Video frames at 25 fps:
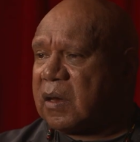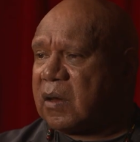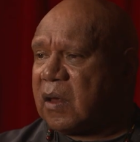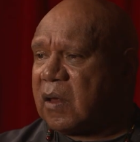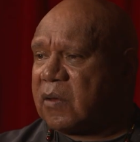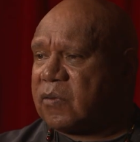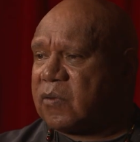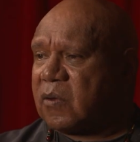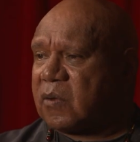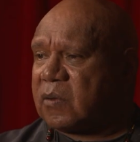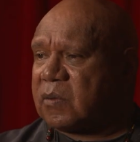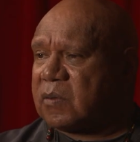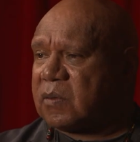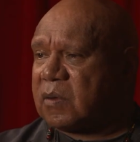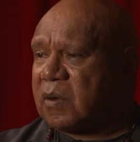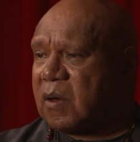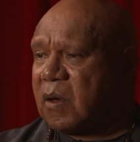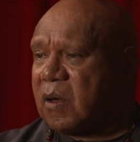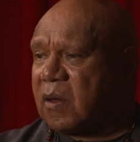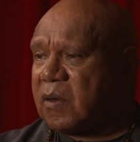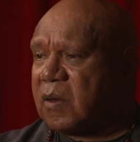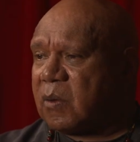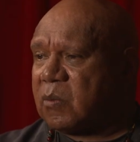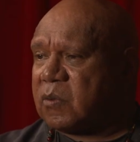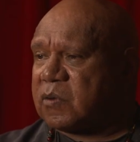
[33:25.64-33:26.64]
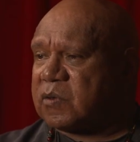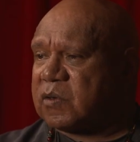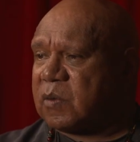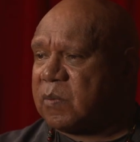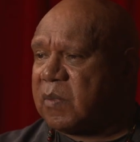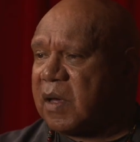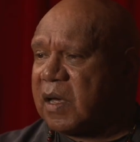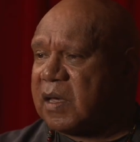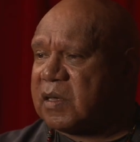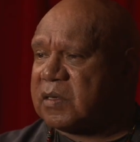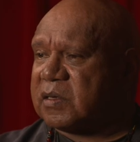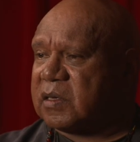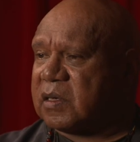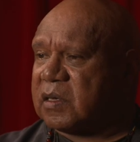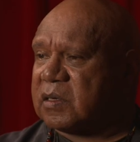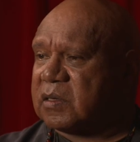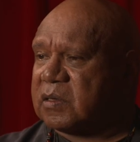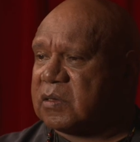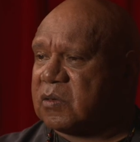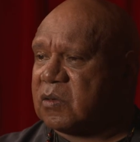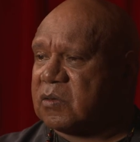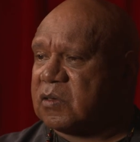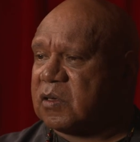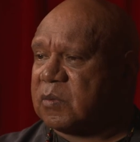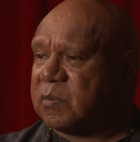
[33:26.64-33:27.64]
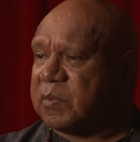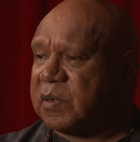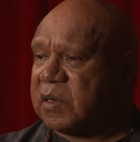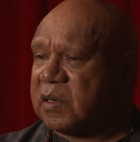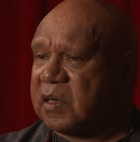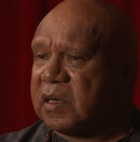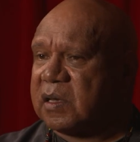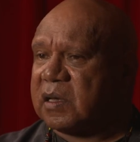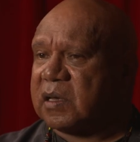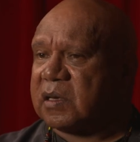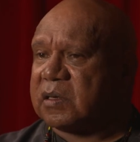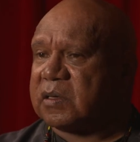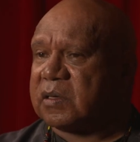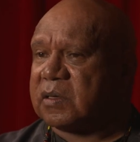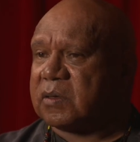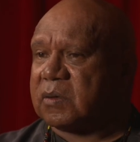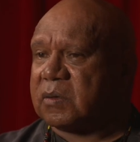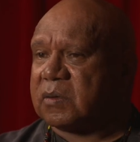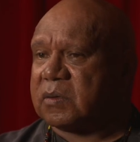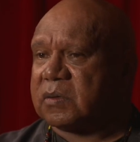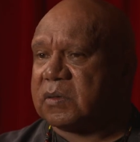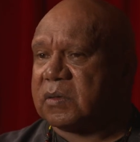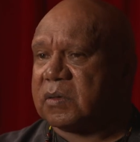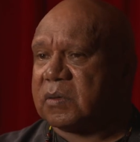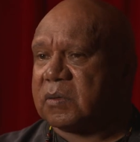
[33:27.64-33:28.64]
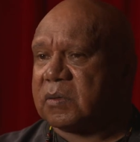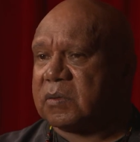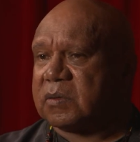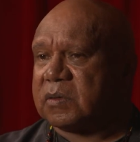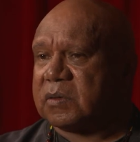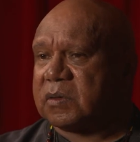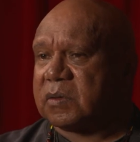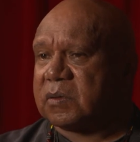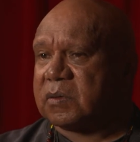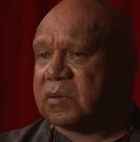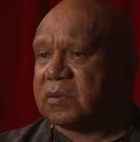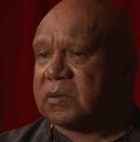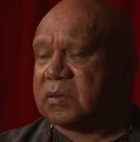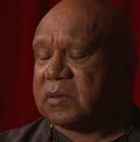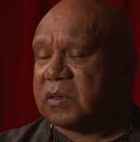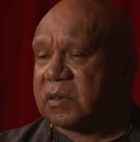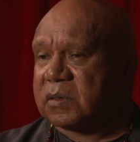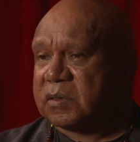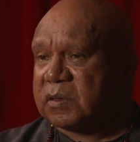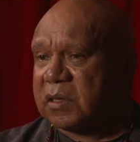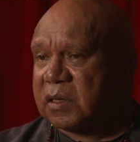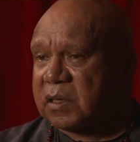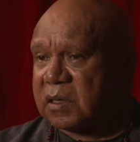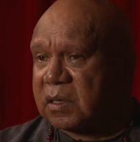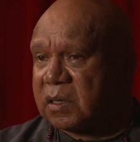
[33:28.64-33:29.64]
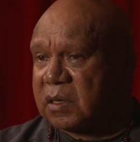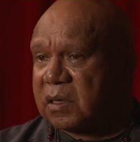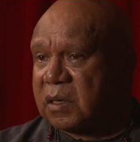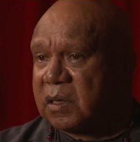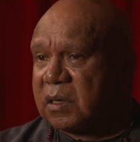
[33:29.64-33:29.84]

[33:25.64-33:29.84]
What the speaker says: I thought, oh, that was amazing. It's good to be here to see